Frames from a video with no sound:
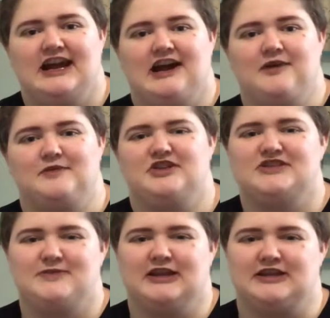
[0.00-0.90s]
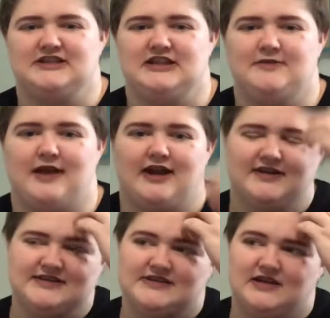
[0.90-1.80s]
It used to be like tea
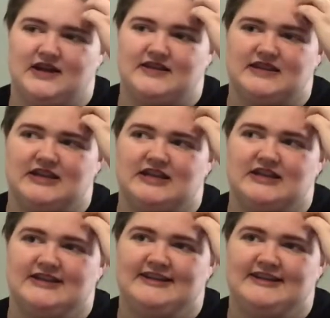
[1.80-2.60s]
bags, I think.